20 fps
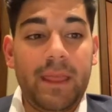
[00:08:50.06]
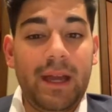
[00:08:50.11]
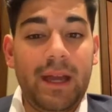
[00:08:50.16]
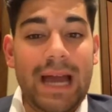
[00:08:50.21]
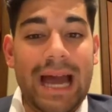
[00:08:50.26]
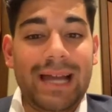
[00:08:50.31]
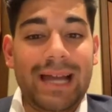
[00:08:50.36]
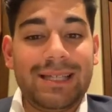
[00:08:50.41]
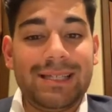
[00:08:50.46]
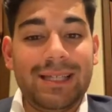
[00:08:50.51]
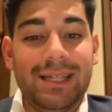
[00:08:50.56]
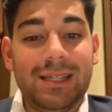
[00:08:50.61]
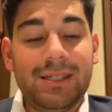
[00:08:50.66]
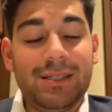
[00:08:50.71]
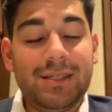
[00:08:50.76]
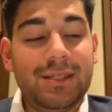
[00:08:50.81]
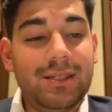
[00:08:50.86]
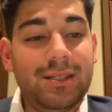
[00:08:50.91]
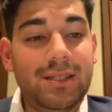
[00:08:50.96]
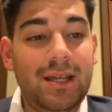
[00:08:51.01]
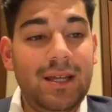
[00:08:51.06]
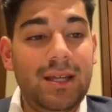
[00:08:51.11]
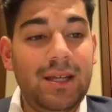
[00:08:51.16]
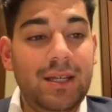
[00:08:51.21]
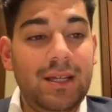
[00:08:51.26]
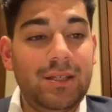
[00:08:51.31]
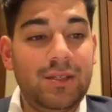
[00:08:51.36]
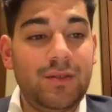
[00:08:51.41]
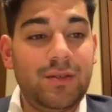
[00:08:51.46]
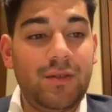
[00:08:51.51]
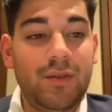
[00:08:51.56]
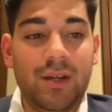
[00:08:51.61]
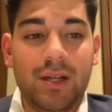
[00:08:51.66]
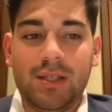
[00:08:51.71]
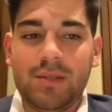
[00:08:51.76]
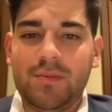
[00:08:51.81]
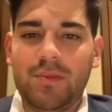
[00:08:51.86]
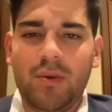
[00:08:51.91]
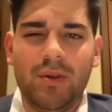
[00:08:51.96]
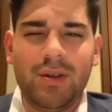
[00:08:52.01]
access and
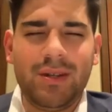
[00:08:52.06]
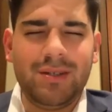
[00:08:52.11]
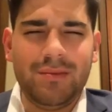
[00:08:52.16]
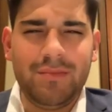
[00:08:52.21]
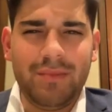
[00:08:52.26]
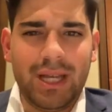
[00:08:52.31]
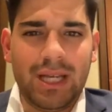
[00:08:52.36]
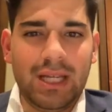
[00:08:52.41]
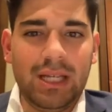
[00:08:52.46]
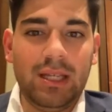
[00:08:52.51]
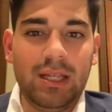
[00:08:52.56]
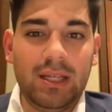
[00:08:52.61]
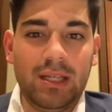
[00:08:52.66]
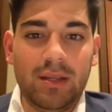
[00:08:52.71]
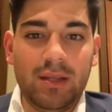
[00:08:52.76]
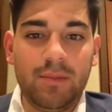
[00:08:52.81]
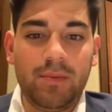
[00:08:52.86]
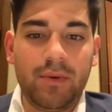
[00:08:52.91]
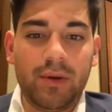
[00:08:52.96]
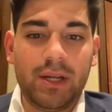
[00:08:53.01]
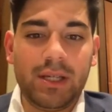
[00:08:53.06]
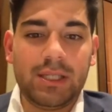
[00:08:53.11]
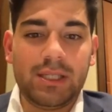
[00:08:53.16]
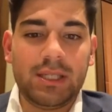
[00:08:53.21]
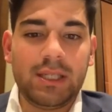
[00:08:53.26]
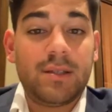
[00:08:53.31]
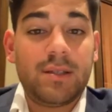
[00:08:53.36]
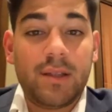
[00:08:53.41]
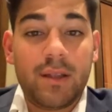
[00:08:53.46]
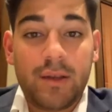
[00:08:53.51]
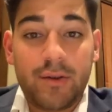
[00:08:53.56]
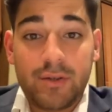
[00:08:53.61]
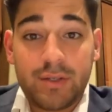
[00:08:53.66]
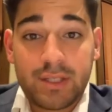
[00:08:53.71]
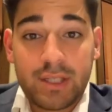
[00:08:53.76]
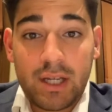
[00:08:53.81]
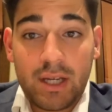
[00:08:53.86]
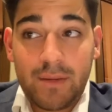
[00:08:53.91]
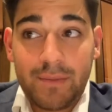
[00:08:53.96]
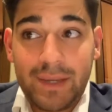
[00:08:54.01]
transport and amenity in the precinct. There is
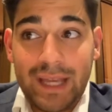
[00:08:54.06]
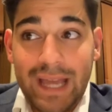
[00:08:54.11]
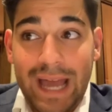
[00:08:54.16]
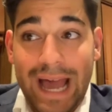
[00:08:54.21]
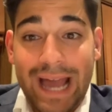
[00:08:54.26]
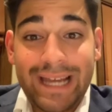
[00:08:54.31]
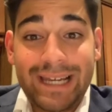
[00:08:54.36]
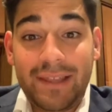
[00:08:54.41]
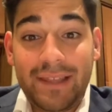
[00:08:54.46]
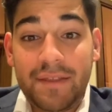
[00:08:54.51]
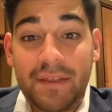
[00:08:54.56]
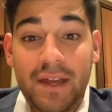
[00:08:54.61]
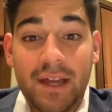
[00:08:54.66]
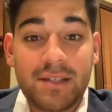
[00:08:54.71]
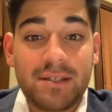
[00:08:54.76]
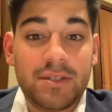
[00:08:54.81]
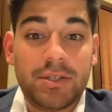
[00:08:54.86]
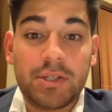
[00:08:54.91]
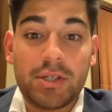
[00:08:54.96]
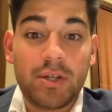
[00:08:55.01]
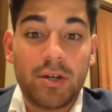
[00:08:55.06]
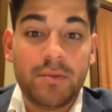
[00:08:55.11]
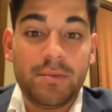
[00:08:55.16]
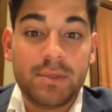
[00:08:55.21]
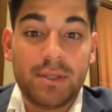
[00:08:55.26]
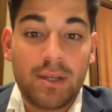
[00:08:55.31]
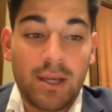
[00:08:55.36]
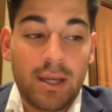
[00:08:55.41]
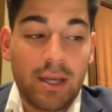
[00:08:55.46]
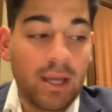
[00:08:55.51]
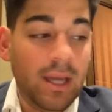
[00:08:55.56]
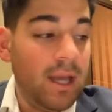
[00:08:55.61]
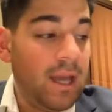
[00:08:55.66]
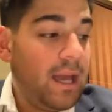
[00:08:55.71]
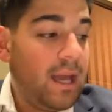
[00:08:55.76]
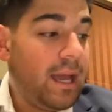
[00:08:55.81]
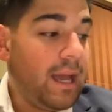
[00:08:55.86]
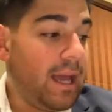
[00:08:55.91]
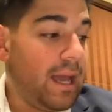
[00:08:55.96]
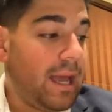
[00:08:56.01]
going to be 80,000 jobs there,
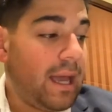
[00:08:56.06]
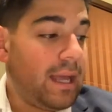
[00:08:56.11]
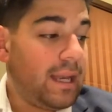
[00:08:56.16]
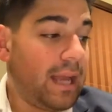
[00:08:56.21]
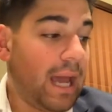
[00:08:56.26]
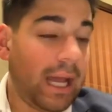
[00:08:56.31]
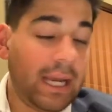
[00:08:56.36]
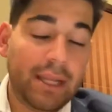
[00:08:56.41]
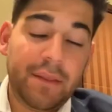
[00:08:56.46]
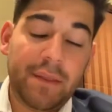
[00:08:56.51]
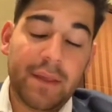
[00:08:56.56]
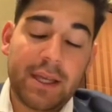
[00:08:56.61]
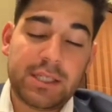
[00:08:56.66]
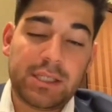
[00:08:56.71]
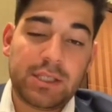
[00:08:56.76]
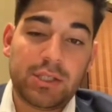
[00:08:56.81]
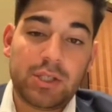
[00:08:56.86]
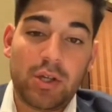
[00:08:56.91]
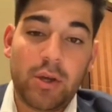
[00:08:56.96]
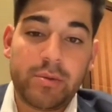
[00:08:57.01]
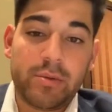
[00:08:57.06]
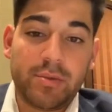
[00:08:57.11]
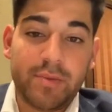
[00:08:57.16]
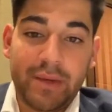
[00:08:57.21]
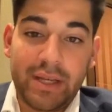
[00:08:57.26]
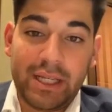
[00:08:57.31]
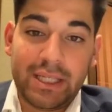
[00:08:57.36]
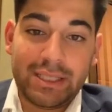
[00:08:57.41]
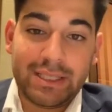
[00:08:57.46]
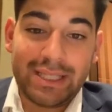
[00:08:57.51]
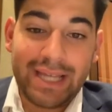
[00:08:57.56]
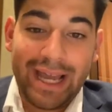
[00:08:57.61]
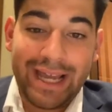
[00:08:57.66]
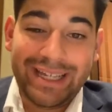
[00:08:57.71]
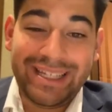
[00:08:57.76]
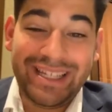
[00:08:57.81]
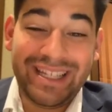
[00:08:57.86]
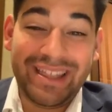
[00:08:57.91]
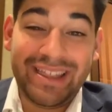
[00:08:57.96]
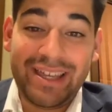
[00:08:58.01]
and 80,000 jobs means
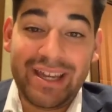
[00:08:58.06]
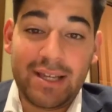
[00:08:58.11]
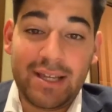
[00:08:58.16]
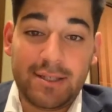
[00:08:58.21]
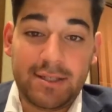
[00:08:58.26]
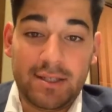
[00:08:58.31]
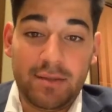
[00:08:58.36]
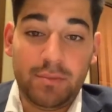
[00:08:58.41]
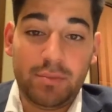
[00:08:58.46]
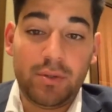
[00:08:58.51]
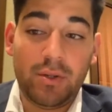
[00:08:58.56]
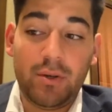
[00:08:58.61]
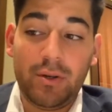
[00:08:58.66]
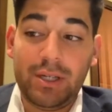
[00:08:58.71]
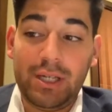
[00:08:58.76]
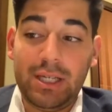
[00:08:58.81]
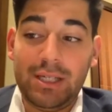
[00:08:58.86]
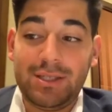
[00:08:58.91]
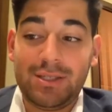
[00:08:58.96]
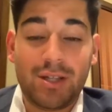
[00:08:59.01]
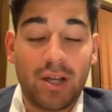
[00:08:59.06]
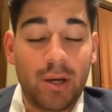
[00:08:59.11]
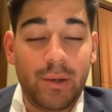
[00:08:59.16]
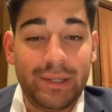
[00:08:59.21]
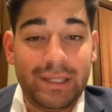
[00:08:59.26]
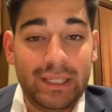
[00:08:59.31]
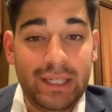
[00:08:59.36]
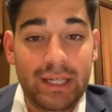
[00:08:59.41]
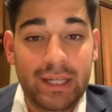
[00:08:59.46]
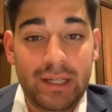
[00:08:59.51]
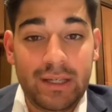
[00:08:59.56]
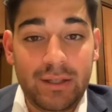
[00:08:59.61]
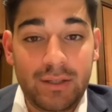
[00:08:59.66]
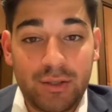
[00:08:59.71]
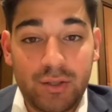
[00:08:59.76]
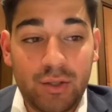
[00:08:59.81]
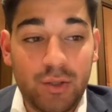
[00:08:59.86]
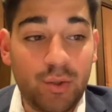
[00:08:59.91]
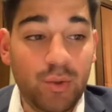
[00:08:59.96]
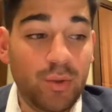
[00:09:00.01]
80,000 employees going there
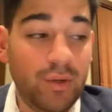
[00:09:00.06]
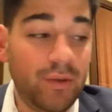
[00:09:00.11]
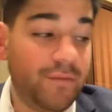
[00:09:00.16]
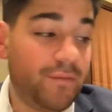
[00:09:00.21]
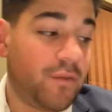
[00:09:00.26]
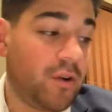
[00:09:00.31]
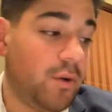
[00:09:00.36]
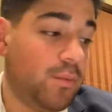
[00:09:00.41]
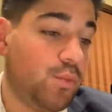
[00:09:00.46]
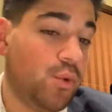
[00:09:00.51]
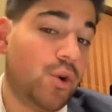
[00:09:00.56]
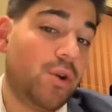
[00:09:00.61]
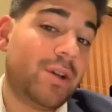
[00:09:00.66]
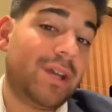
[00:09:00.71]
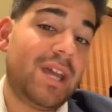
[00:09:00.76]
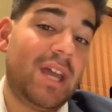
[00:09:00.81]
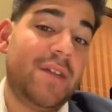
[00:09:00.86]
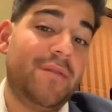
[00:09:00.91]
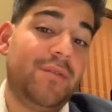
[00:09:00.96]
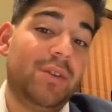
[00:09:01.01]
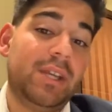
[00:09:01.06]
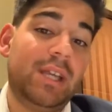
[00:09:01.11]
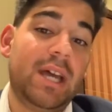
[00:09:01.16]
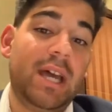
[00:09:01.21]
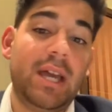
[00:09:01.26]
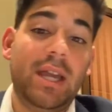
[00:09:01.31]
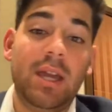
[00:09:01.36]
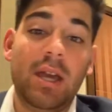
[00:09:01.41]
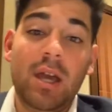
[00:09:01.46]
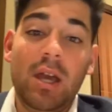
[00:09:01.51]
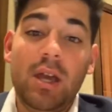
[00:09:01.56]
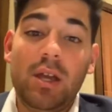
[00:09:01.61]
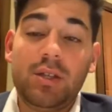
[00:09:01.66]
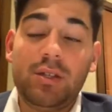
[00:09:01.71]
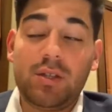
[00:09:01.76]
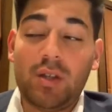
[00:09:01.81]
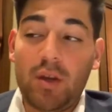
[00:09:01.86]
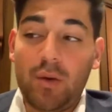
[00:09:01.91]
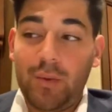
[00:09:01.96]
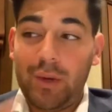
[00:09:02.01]
to and from work every day.
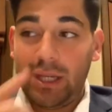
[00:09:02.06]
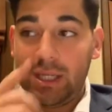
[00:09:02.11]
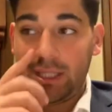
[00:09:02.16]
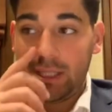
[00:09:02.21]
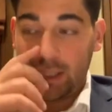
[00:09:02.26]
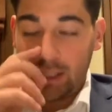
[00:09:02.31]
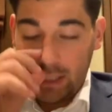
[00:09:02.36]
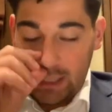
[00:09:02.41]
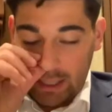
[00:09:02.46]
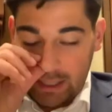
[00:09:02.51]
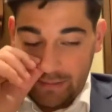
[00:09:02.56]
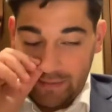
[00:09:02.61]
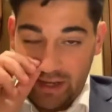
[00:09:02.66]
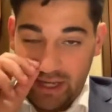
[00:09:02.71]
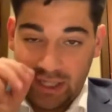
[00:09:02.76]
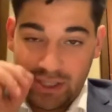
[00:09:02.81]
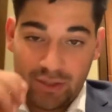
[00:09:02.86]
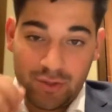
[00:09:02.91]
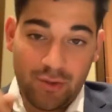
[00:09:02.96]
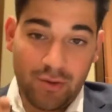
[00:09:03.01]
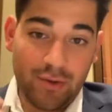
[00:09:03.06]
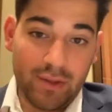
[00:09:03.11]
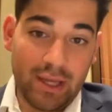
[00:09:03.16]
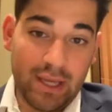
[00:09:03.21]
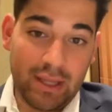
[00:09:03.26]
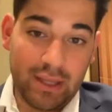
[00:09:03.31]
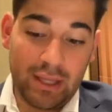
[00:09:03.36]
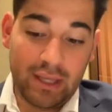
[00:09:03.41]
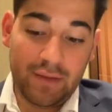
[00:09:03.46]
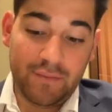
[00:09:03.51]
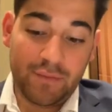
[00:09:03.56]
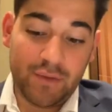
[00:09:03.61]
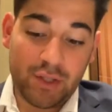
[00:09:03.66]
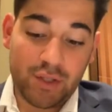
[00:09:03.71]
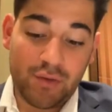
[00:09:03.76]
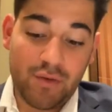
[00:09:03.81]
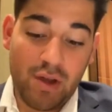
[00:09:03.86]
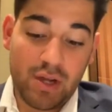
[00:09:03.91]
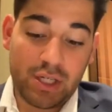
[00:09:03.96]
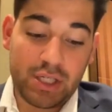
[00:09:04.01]
So we just need to make sure that the
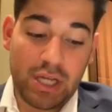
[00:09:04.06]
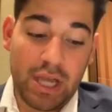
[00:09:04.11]
infrastructure